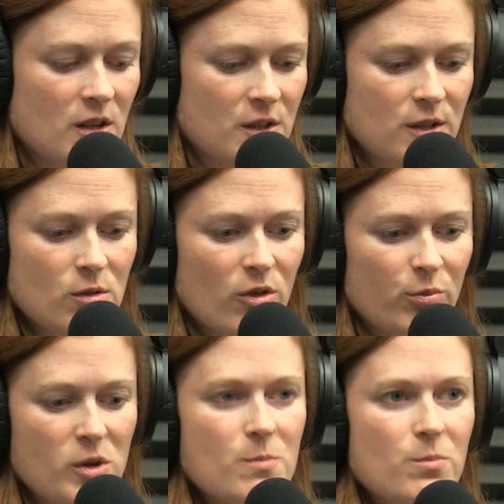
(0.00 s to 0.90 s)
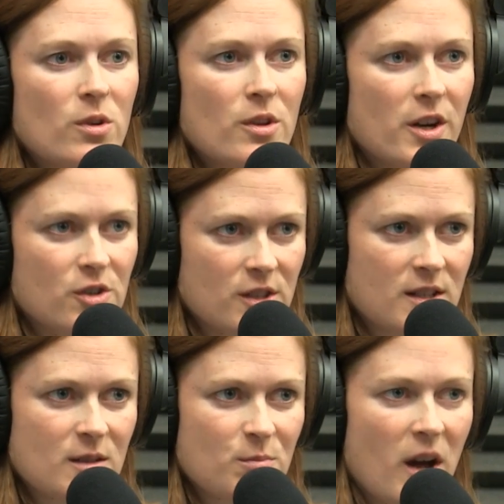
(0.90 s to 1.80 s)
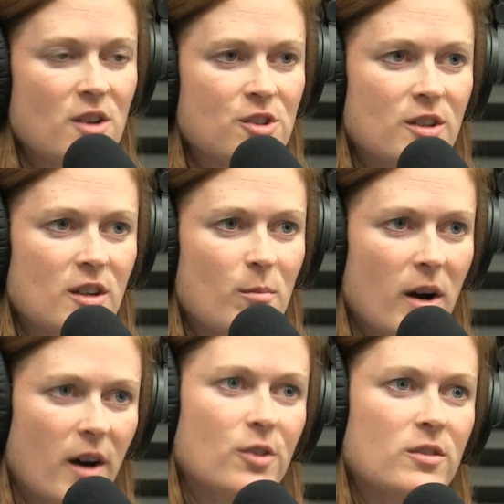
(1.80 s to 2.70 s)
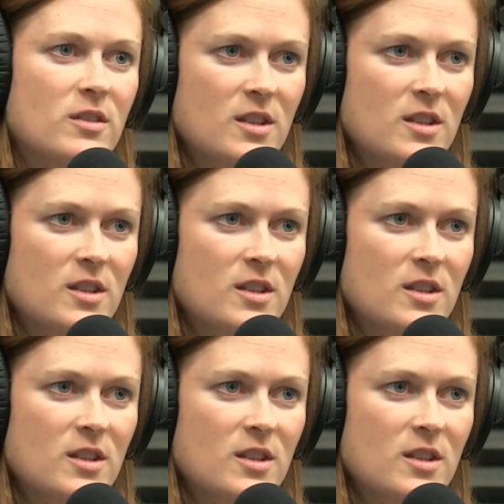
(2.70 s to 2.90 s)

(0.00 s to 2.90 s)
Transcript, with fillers: a slew of people that are just as passionate about